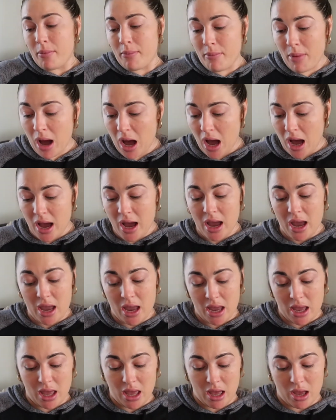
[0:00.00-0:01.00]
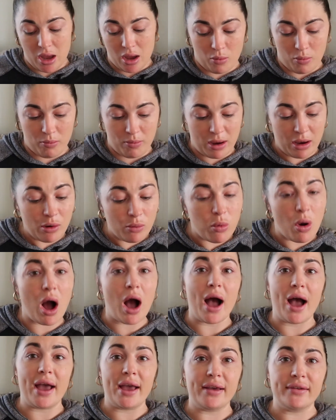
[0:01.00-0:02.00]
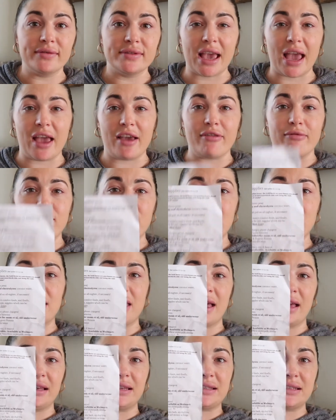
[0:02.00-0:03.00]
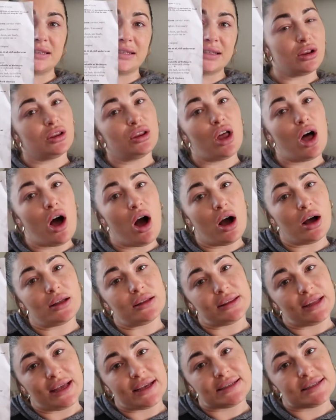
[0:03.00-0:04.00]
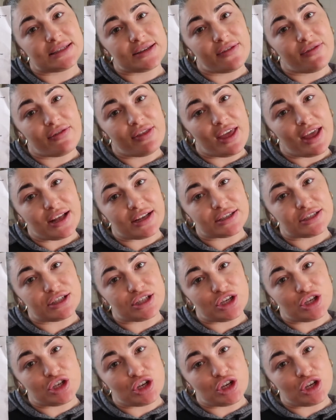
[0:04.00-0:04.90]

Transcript: My midwife gave me this long list of things to